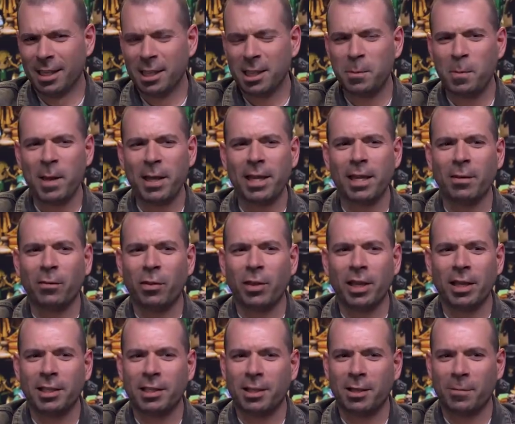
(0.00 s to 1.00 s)
Speaking of
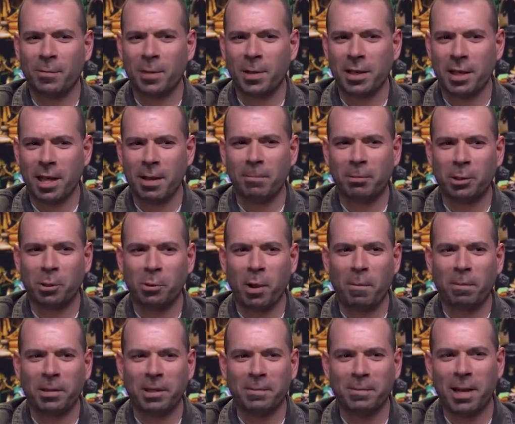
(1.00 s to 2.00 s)
things that have been
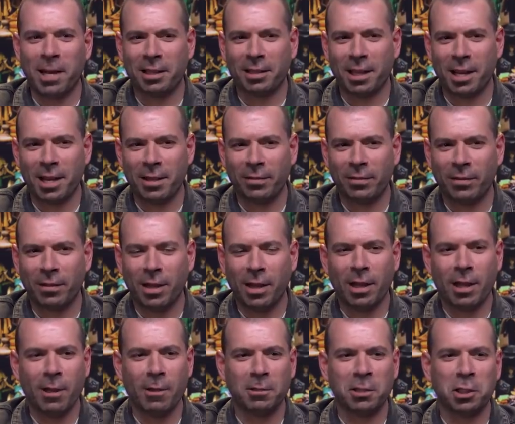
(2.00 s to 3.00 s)
interrupting my life,
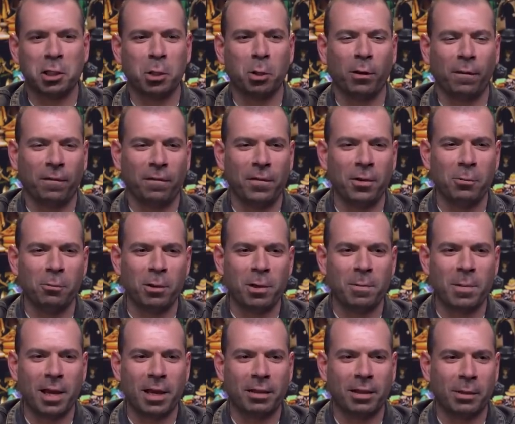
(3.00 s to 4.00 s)
here's a short film we
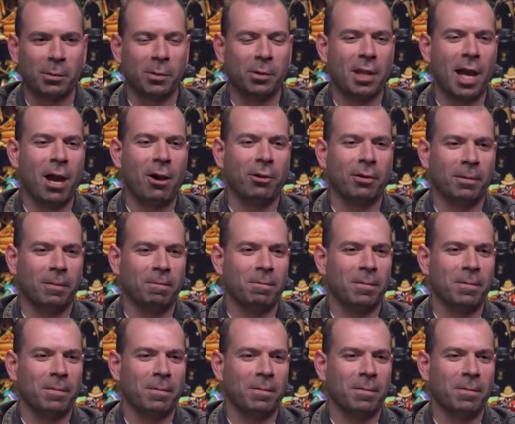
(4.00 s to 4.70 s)
made that will now